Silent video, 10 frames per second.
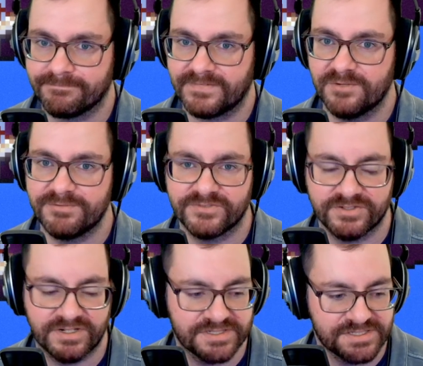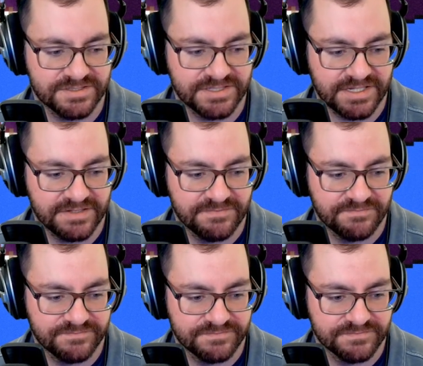I hope you have a great rest of your day.
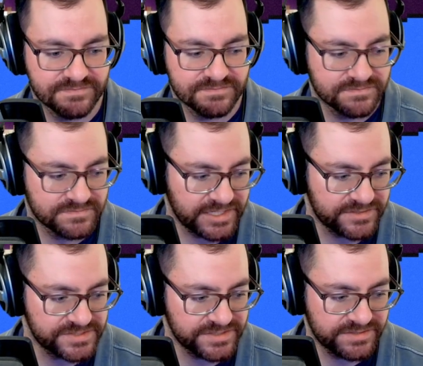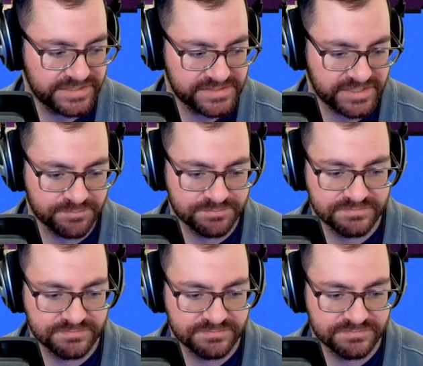And I'll see you all next time.